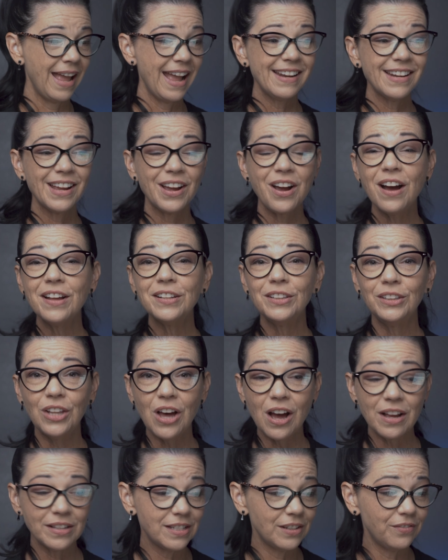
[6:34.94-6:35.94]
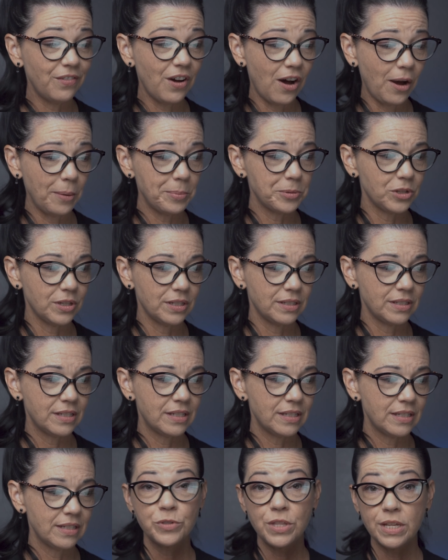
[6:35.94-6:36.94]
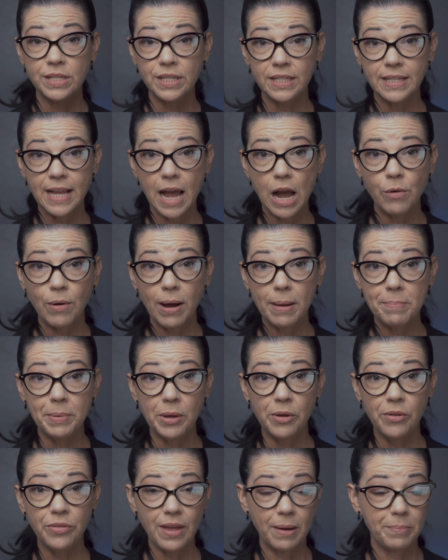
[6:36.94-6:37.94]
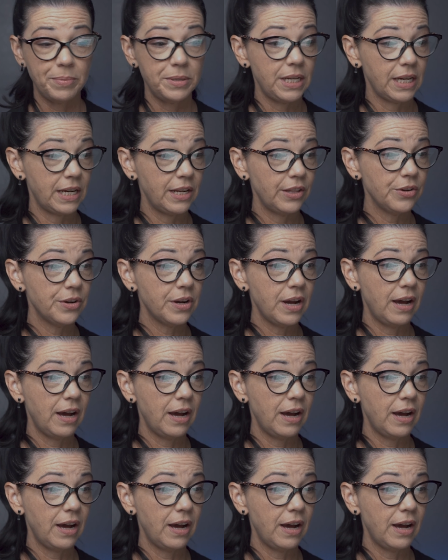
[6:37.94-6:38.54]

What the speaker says: and I got lots of options. This is how I built that particular